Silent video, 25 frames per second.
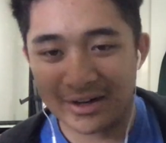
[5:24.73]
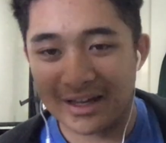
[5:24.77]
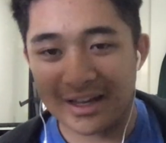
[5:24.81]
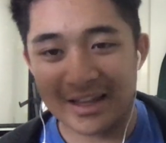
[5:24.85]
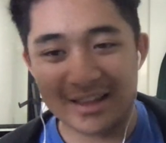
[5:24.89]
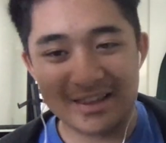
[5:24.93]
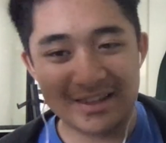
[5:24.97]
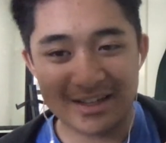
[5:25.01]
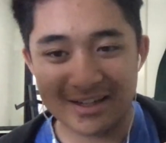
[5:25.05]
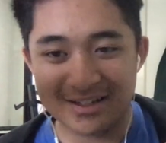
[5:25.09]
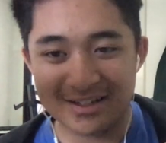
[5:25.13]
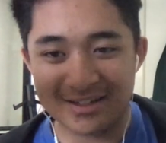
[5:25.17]

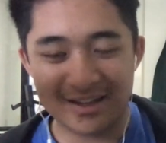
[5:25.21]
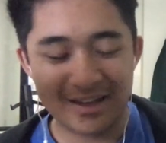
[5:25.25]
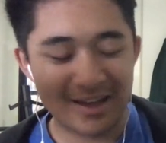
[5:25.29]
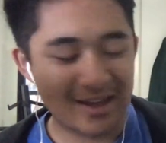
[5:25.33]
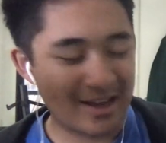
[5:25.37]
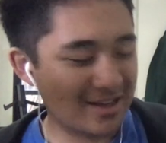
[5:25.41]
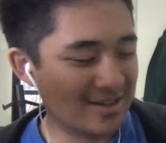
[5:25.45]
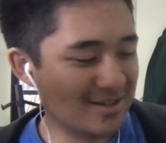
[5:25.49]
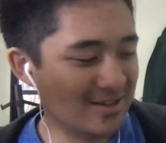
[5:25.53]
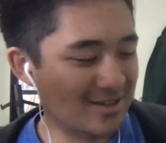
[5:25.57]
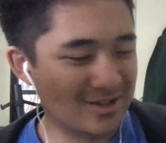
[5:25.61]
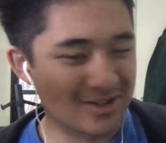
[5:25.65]
It doesn't. It
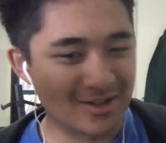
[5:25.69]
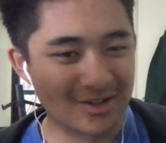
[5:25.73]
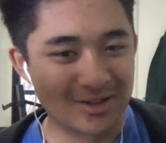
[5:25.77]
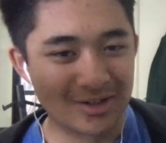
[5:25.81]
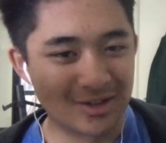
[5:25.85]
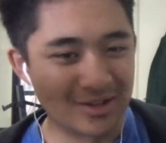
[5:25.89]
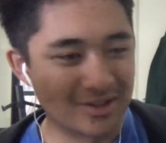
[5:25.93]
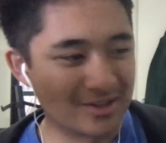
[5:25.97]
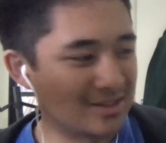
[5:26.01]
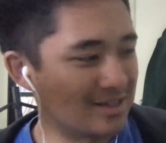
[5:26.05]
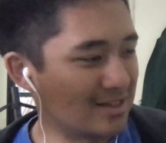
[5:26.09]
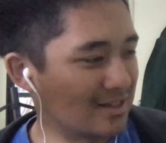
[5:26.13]
hasn't turned
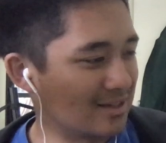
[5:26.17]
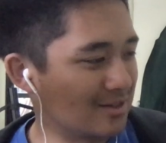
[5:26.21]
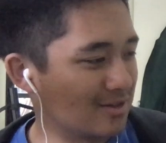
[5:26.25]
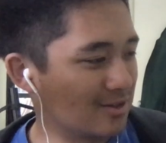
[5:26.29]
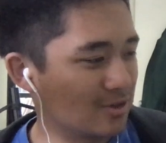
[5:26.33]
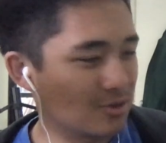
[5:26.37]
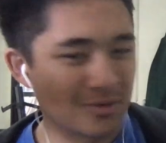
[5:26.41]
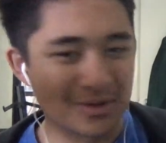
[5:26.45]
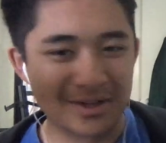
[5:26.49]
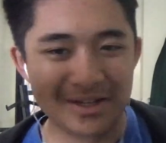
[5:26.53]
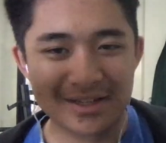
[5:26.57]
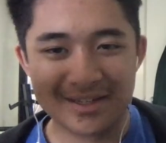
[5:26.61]
on since
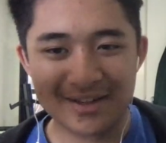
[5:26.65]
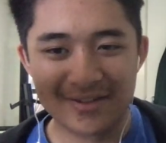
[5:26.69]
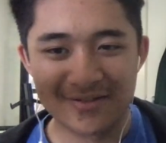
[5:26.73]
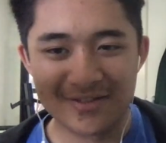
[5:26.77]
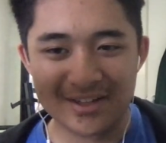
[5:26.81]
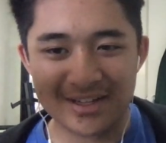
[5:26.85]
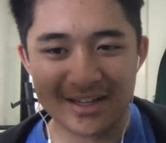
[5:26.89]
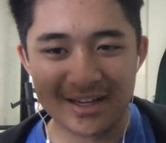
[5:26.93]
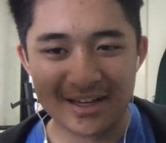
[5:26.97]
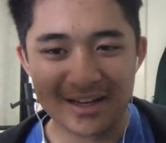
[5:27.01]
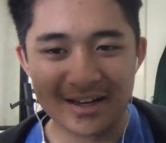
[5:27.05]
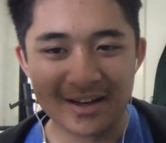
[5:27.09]
twenty
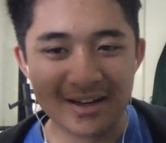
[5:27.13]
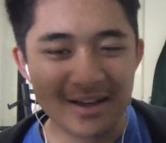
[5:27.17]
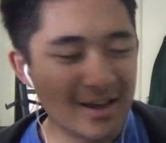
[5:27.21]
seventeen.